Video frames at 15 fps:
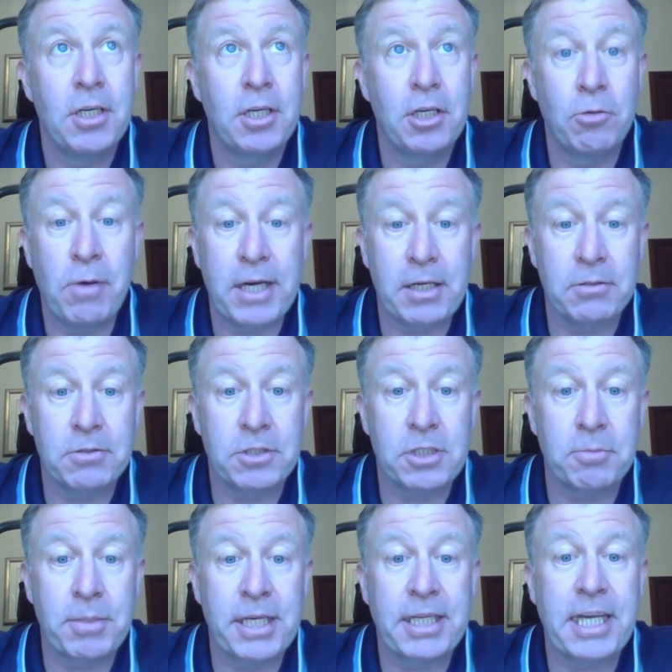who went on to
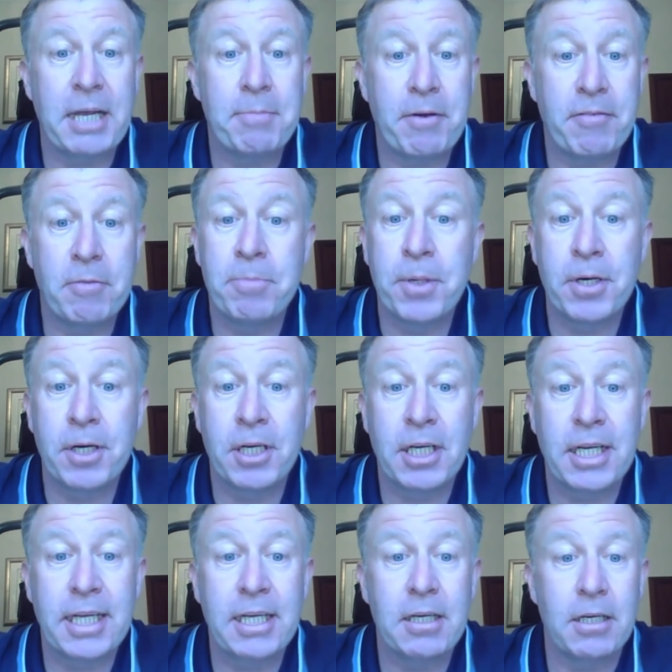be a keeper for
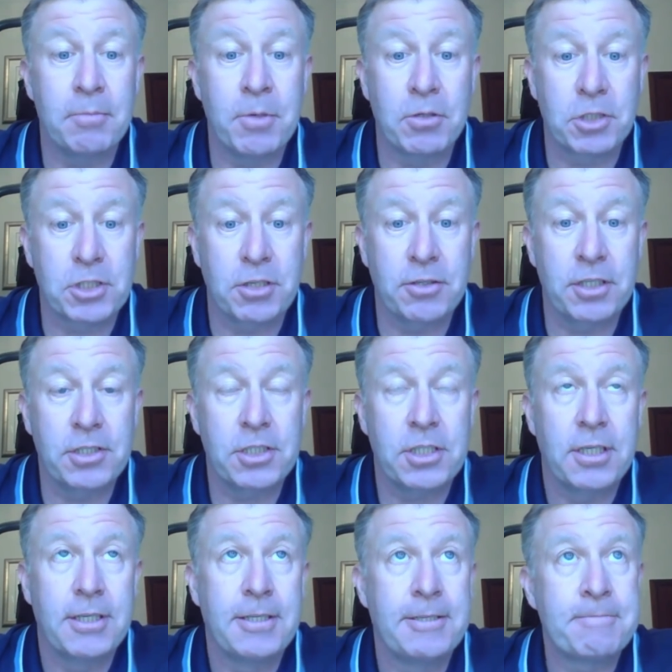Burnley, amongst others.